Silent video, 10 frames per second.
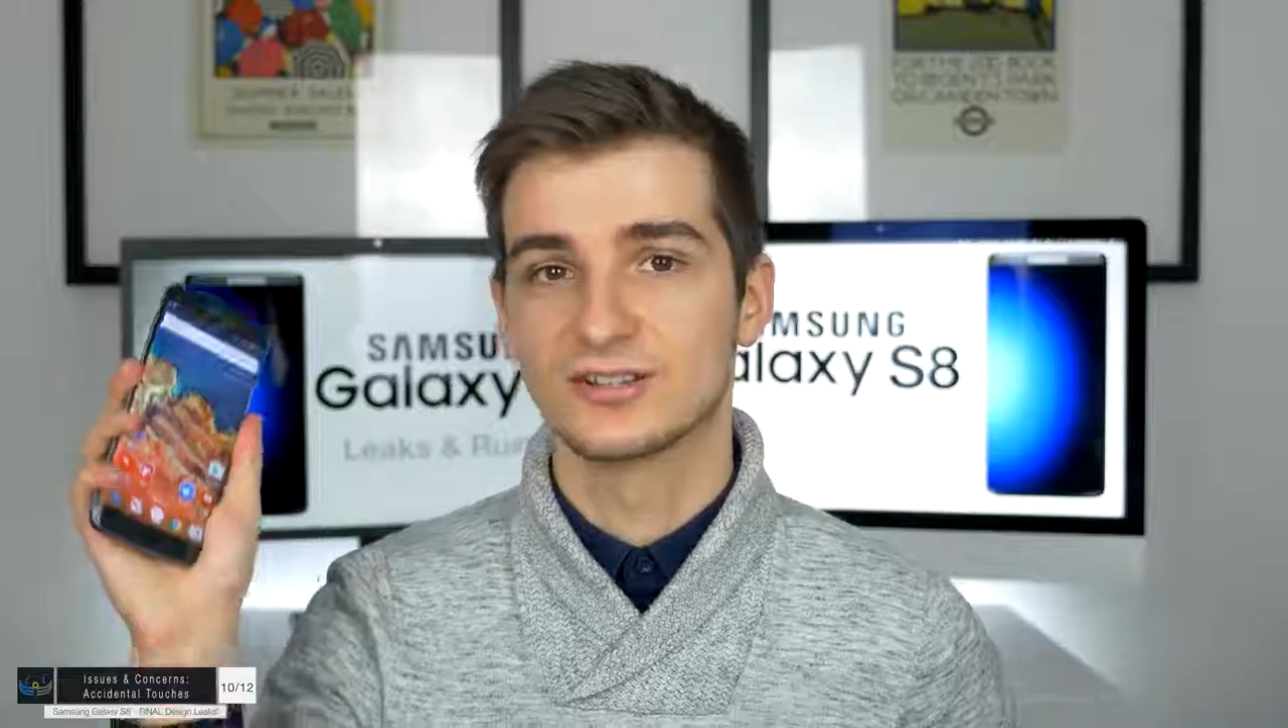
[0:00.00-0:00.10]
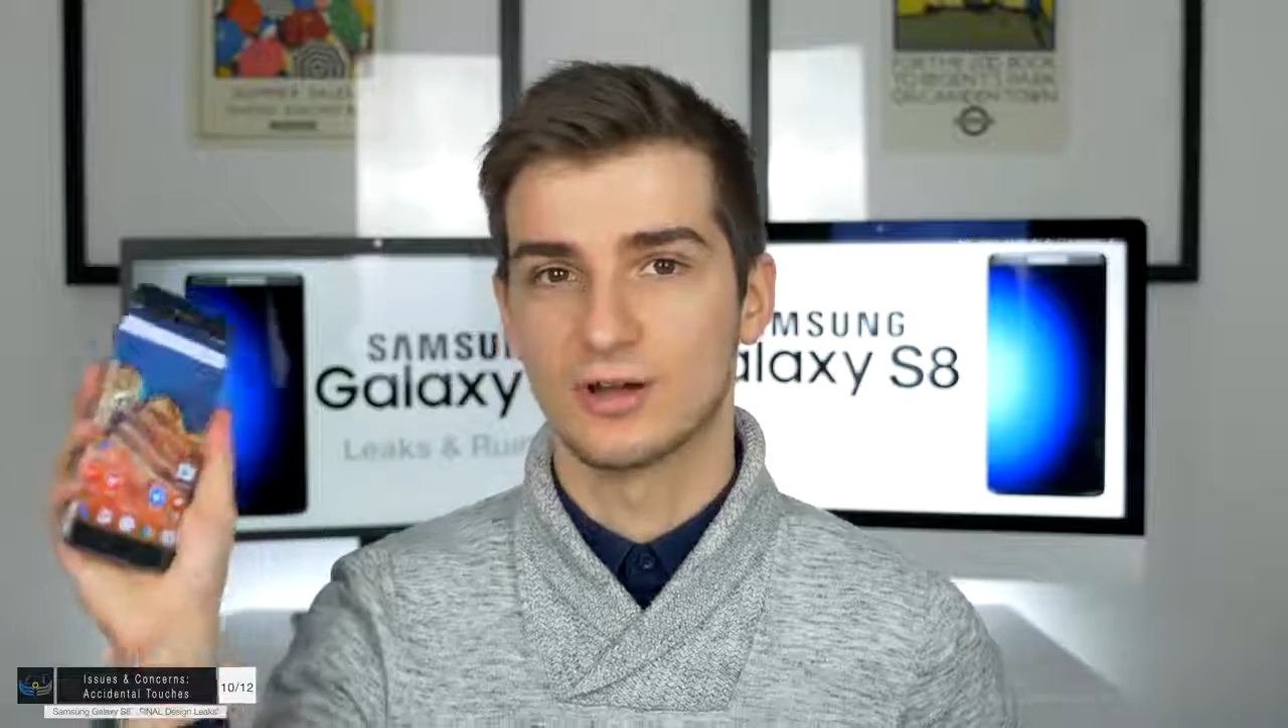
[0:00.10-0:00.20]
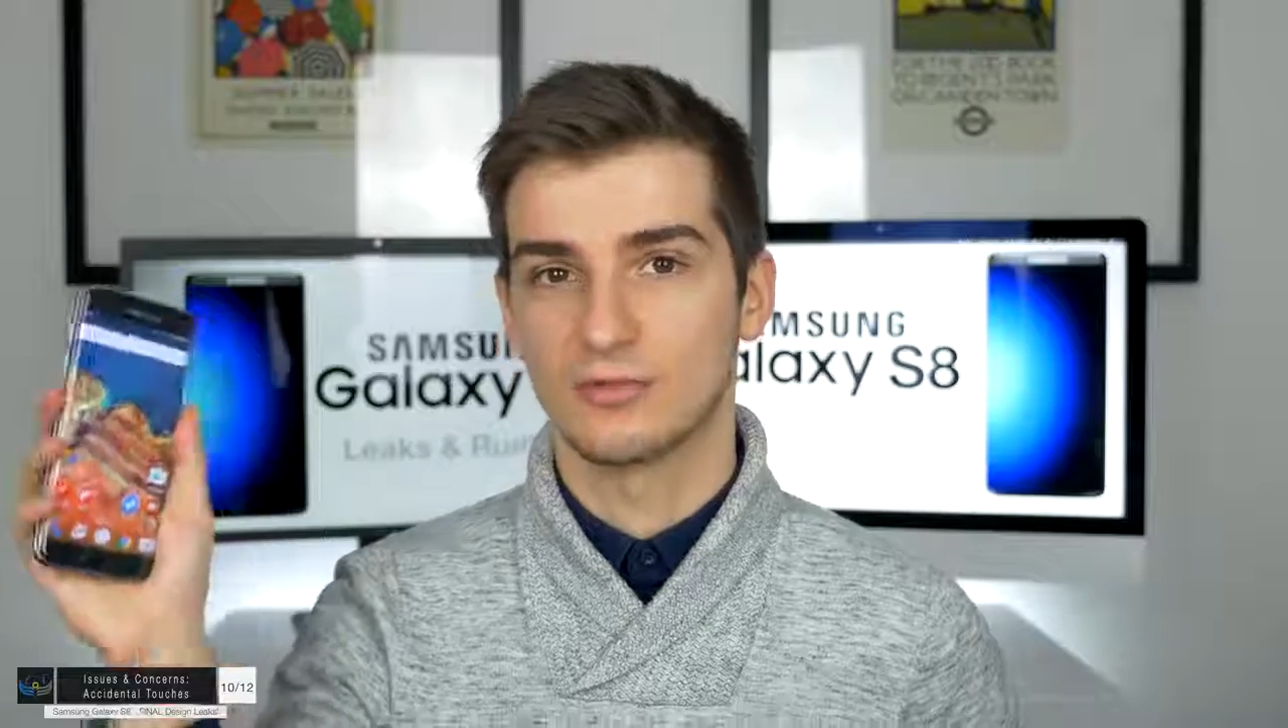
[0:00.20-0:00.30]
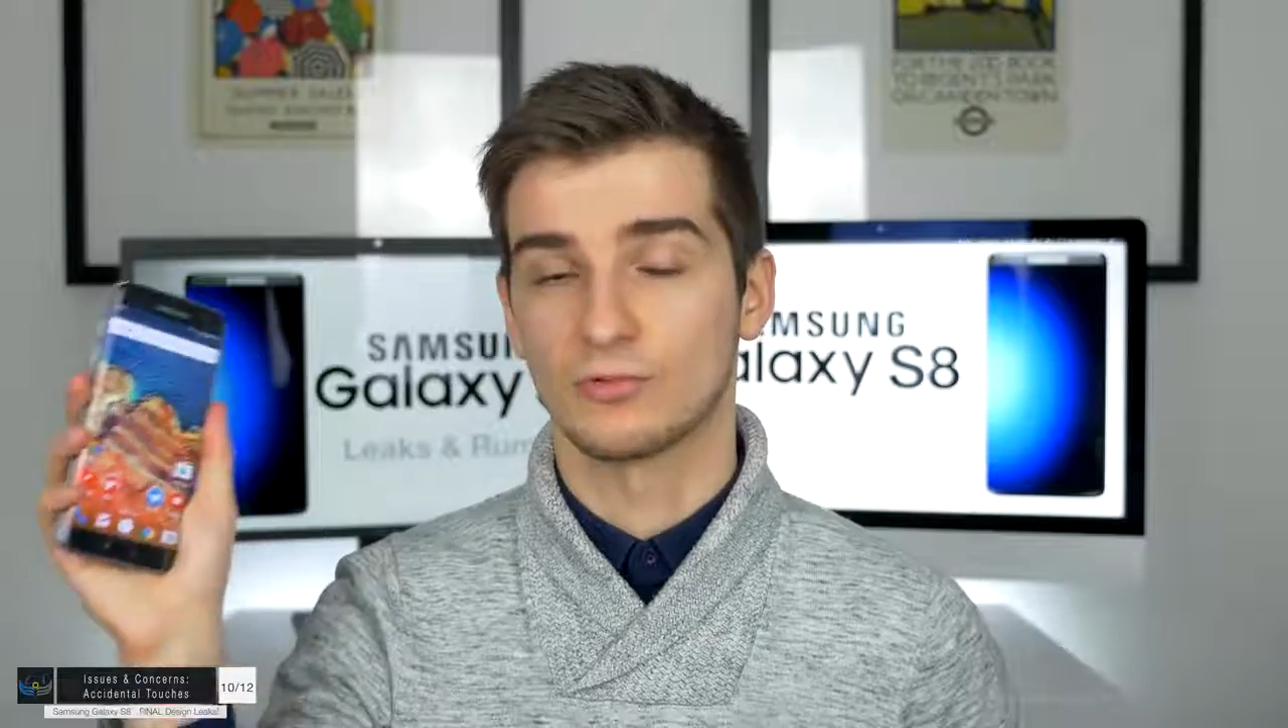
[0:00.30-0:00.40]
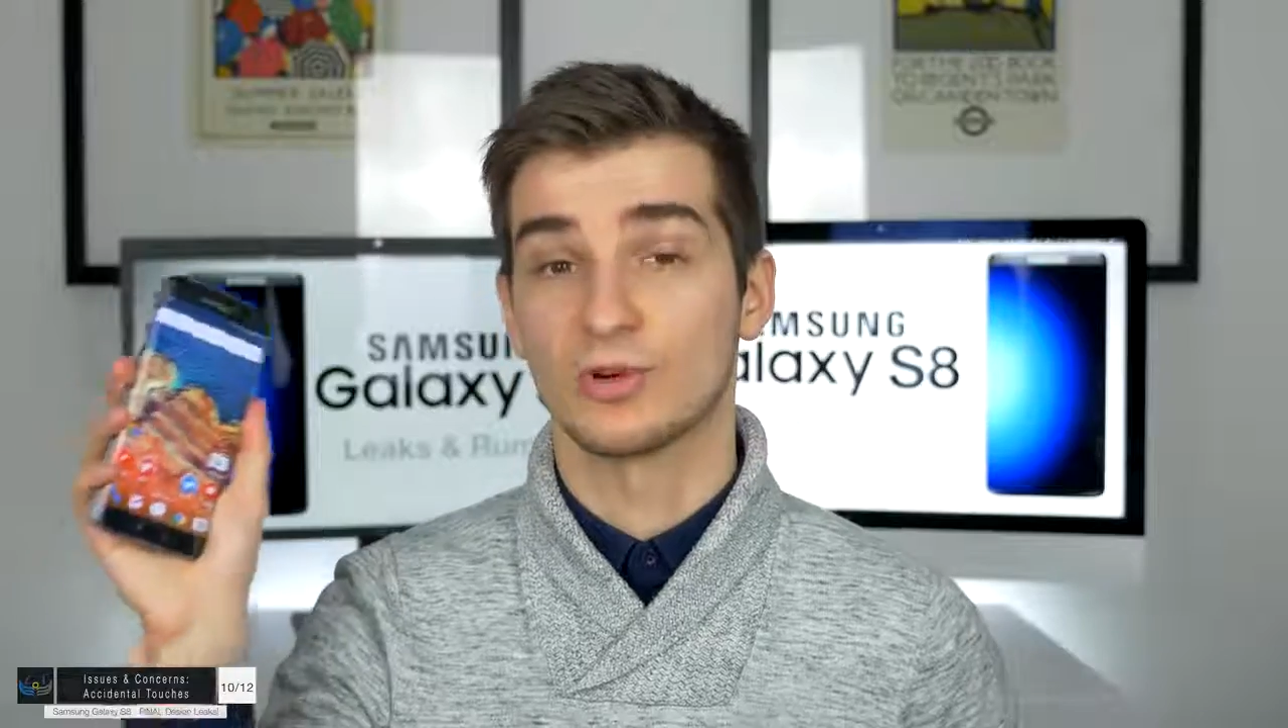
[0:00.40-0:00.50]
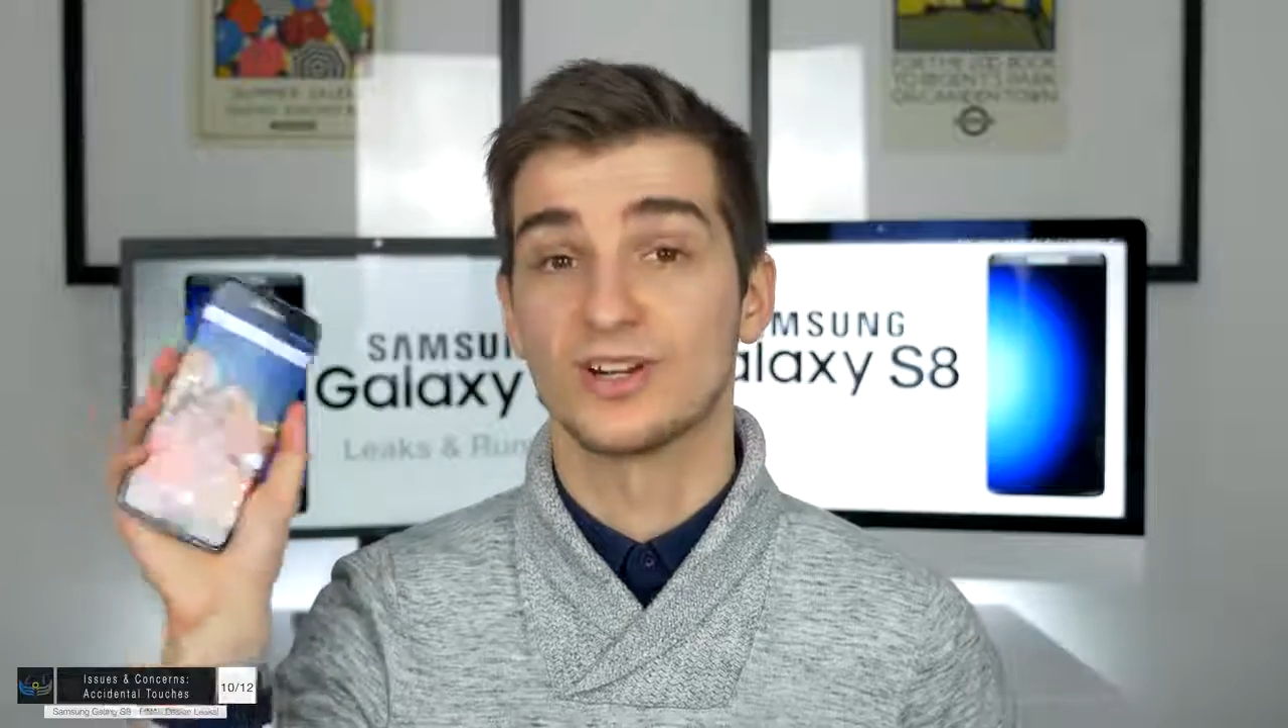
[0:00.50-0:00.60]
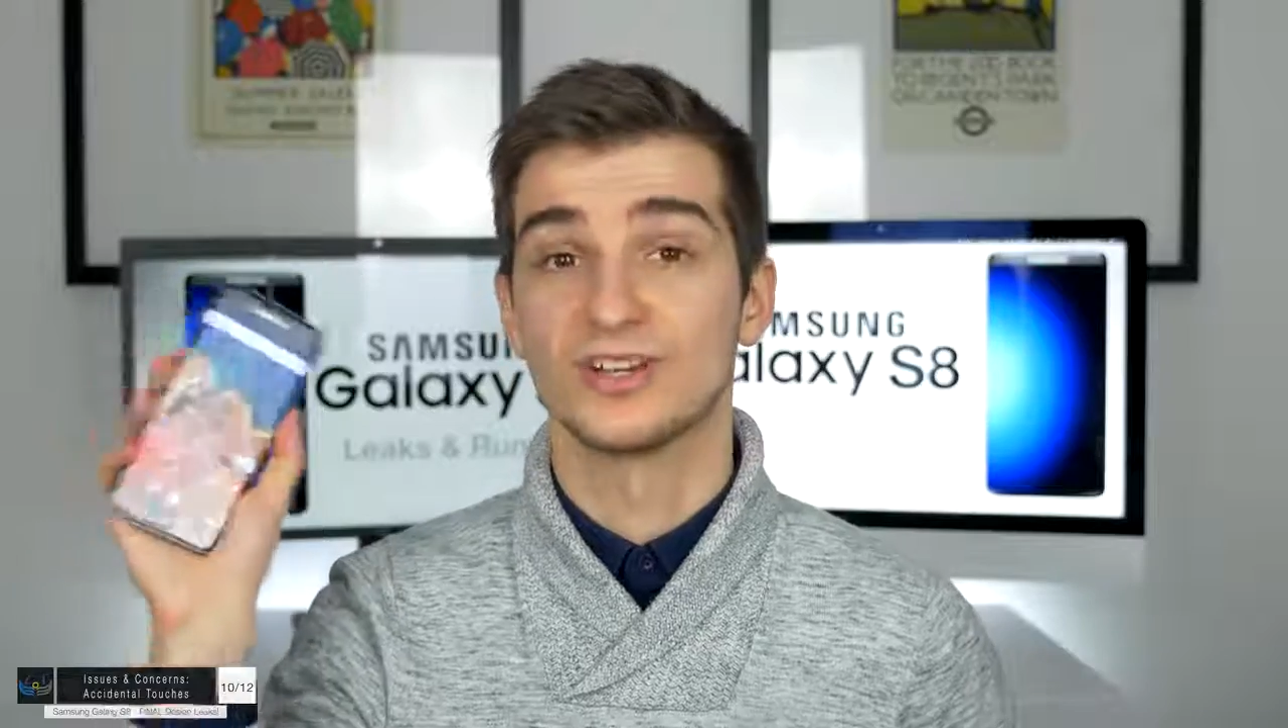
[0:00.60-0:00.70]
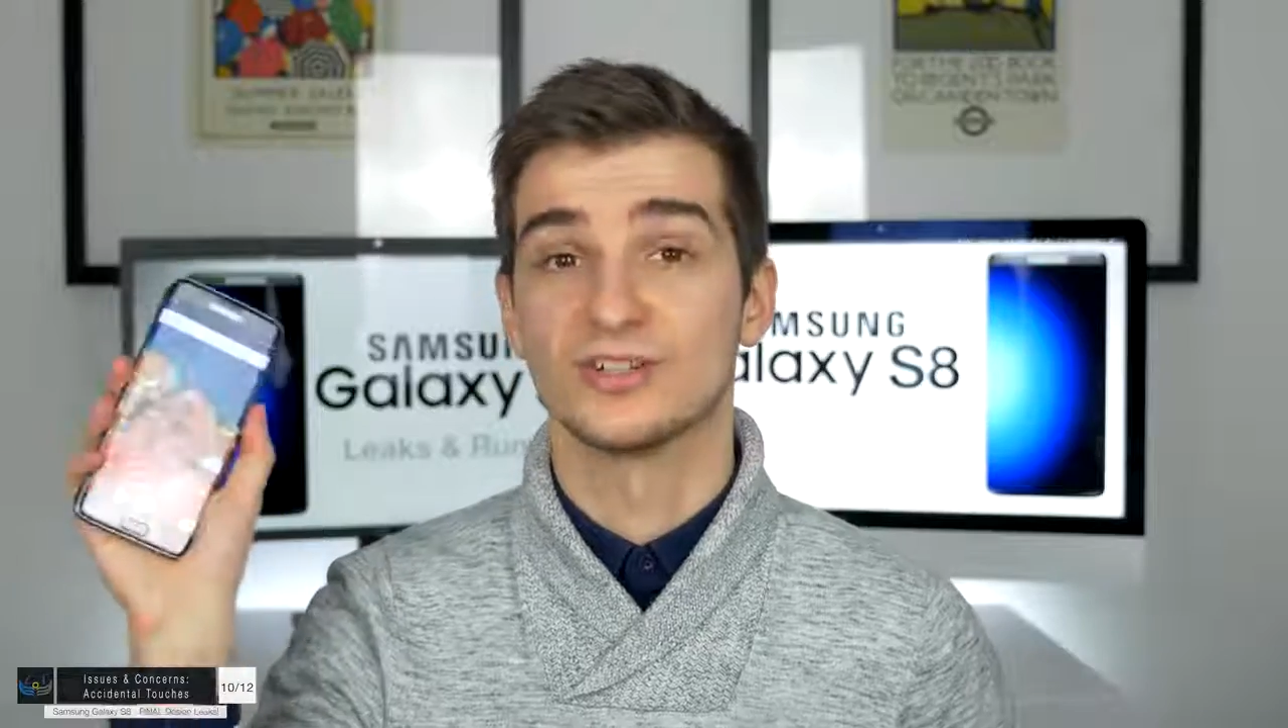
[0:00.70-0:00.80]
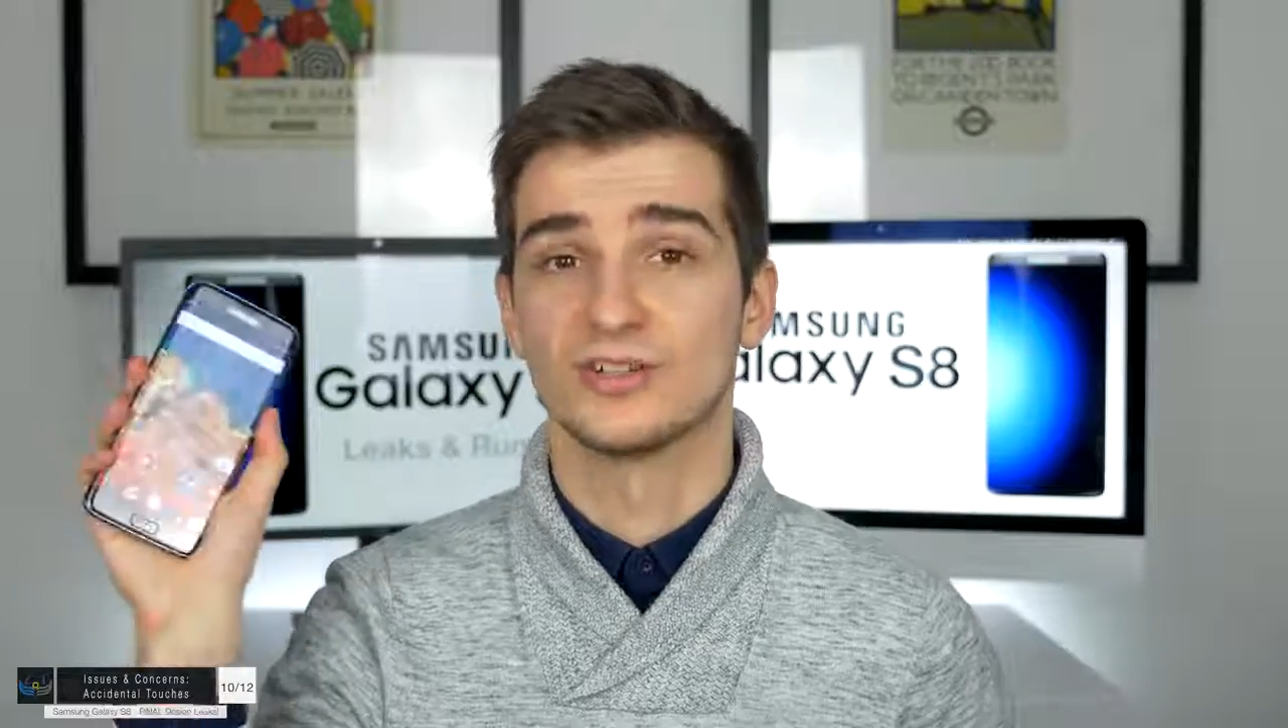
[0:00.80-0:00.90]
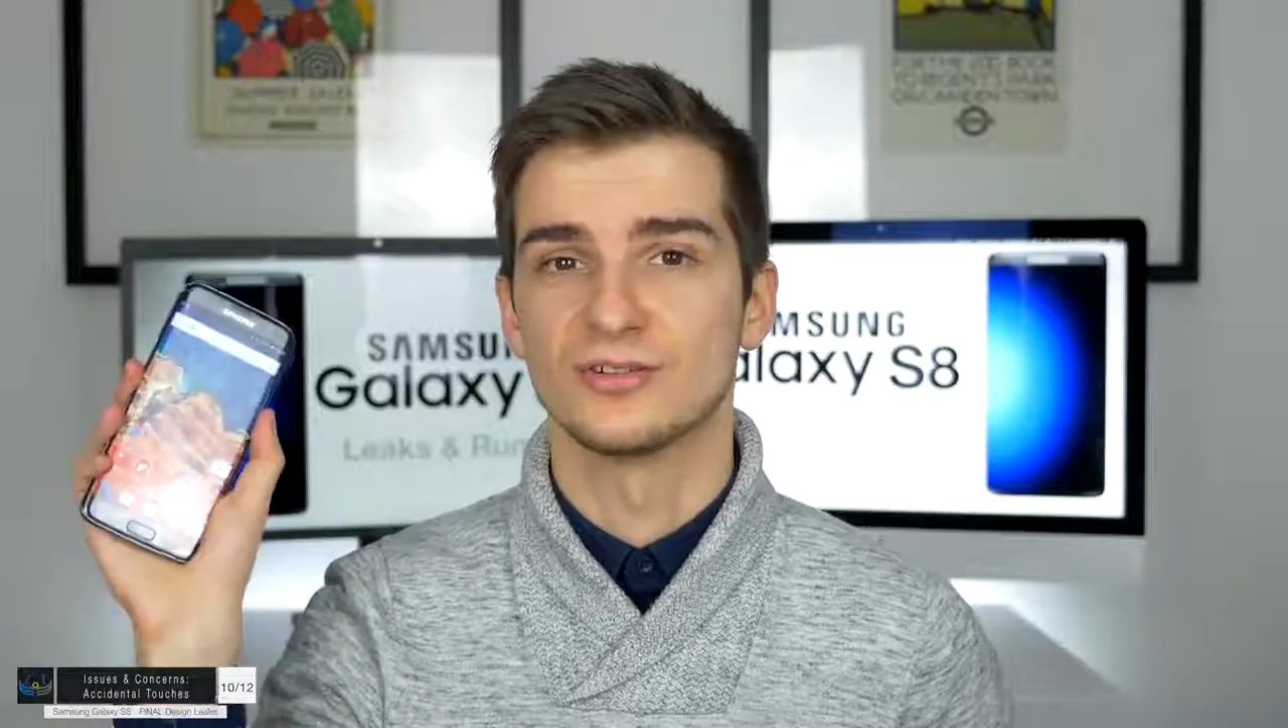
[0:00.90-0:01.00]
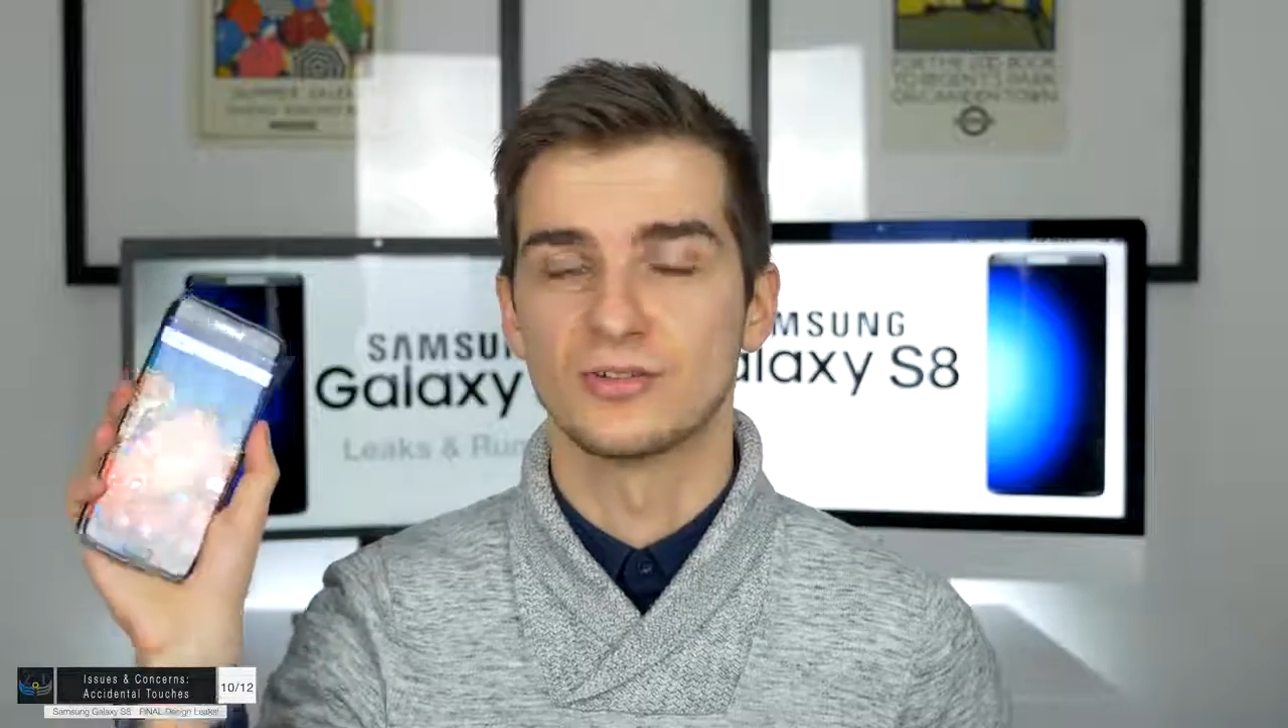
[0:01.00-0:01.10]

software issue,